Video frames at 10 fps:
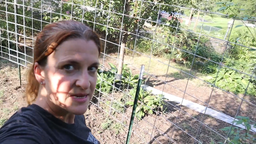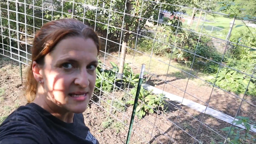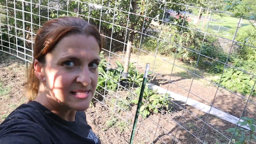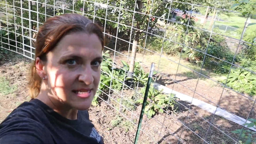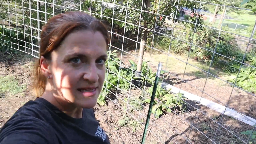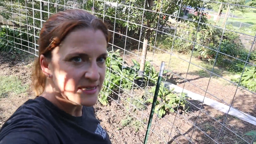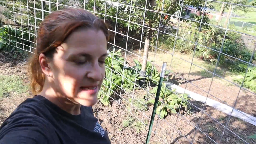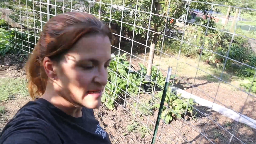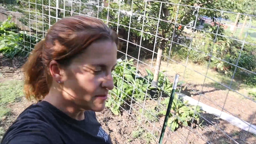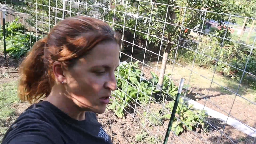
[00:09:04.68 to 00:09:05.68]
beans in,
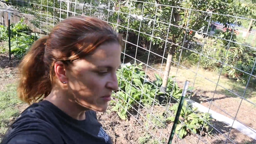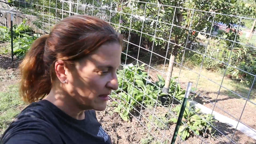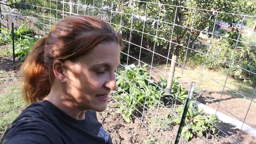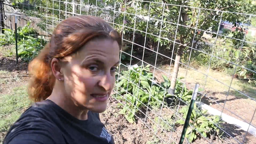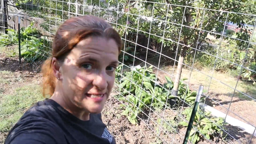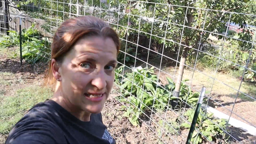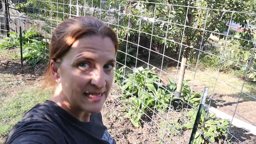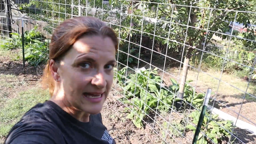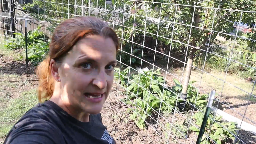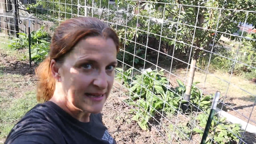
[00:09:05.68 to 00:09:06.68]
get them all planted and
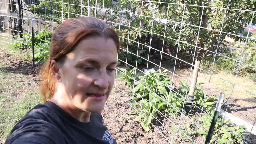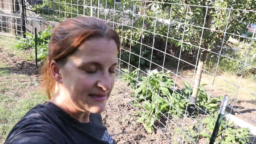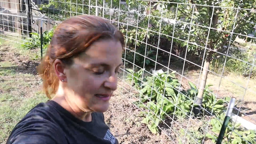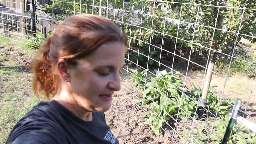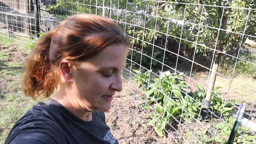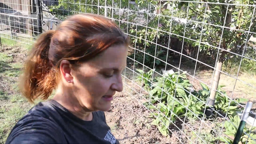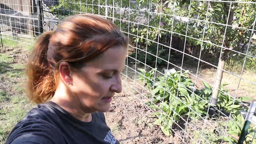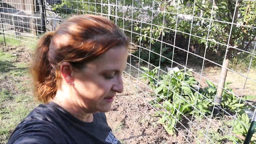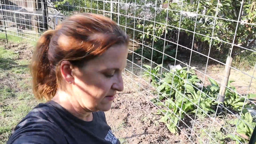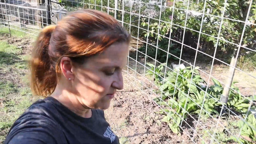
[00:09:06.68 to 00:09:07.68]
canned
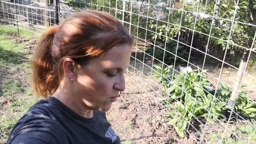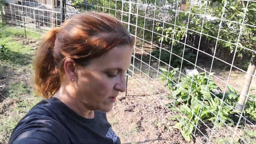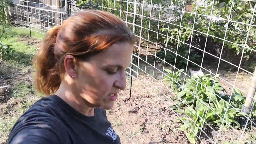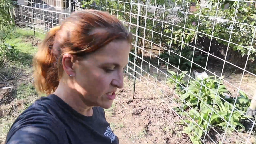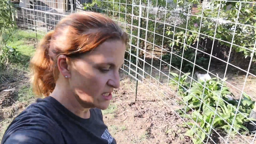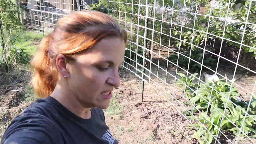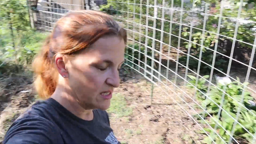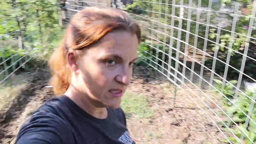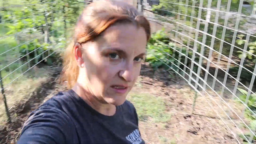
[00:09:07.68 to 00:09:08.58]
for winter.